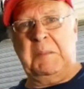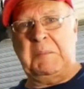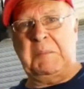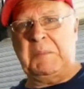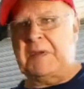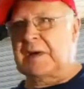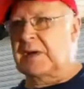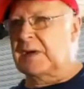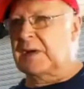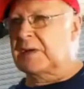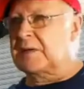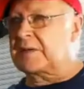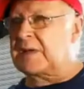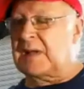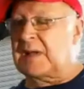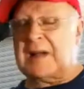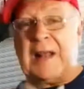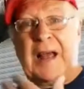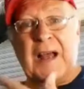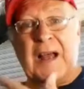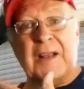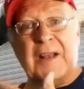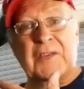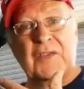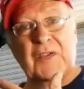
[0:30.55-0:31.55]
because the
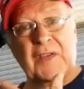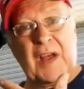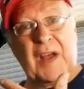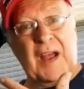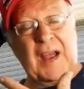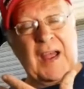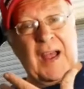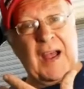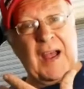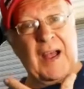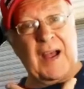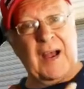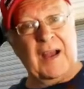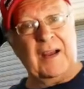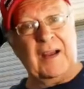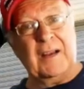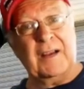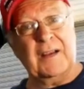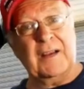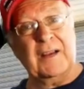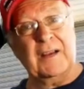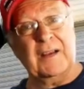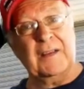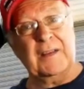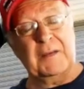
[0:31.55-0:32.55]
larger they are,
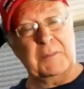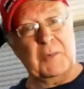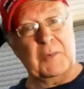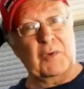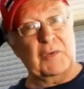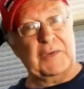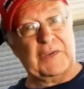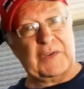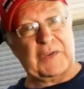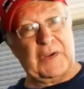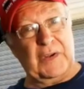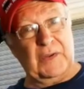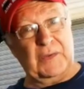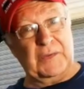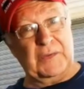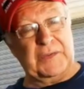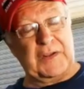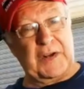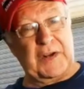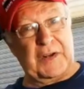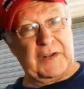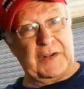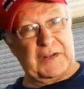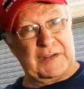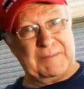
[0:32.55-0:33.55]
the more skills
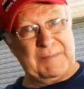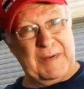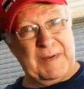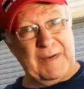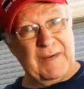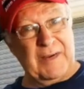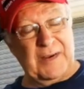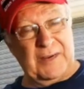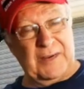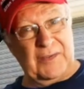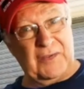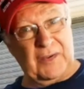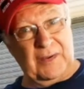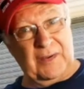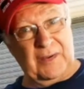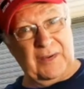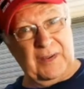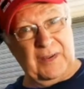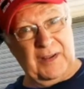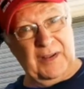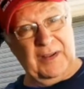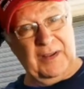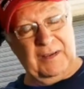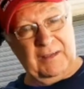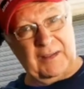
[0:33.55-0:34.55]
and experience you
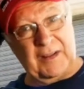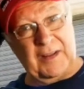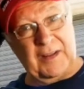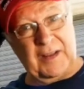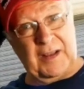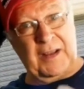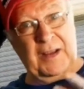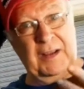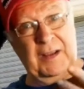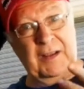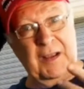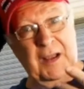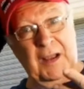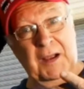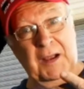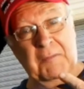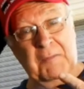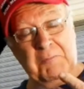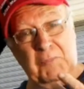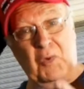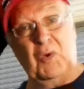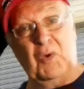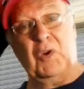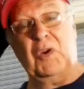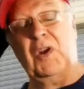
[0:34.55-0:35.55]
need, and the
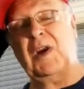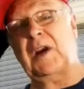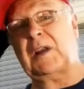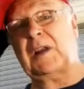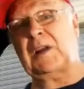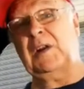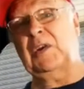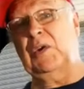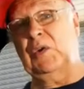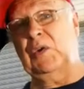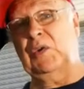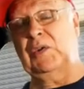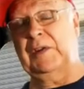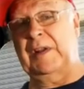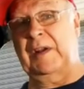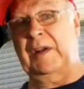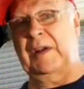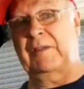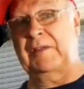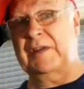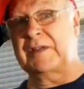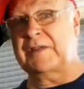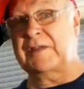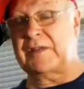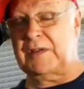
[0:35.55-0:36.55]
more likelihood
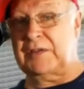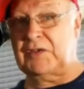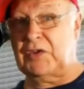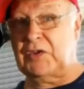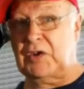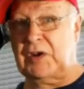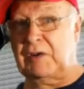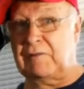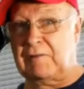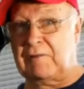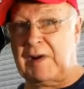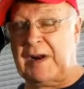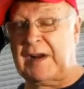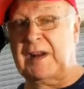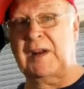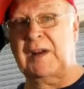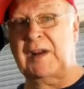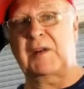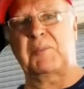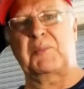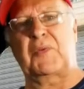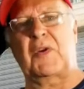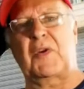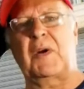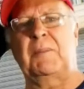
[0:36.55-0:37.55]
there is that you can run into
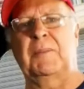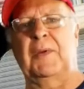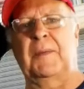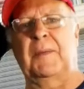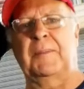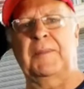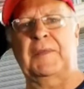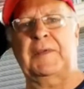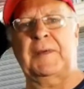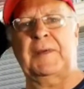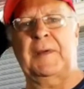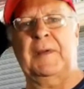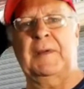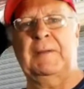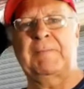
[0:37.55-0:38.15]
problems.